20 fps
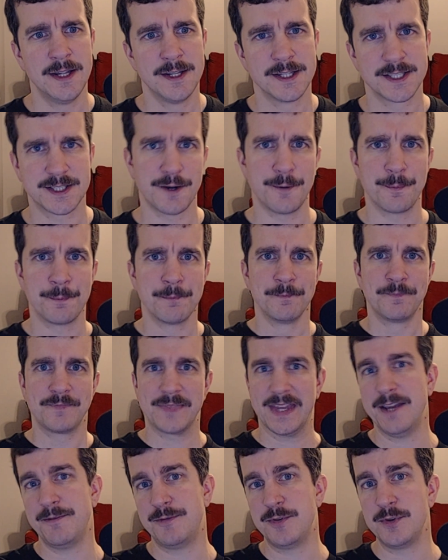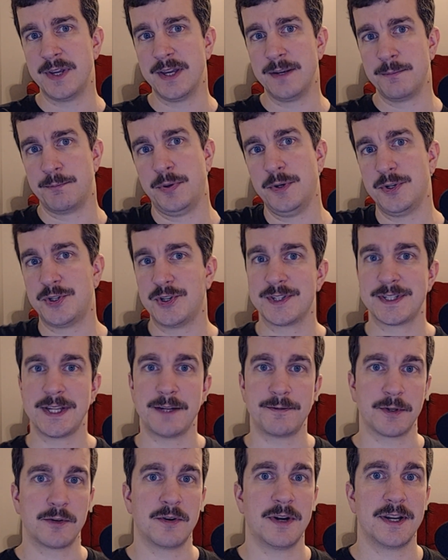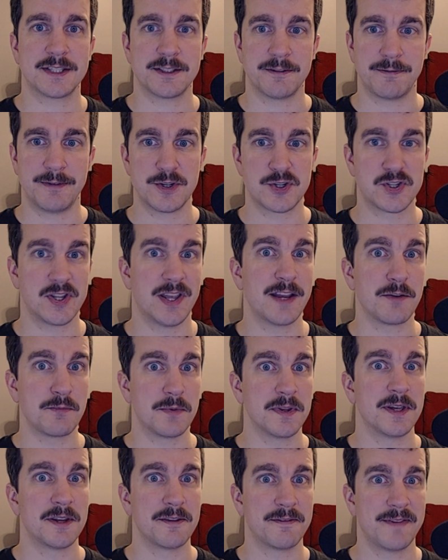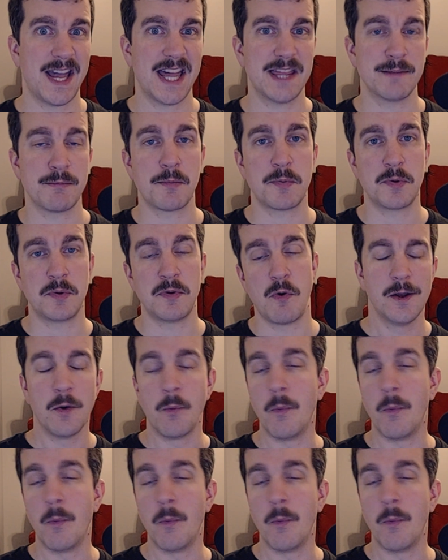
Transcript: So if you can push yourself across the finish line with Unfathomable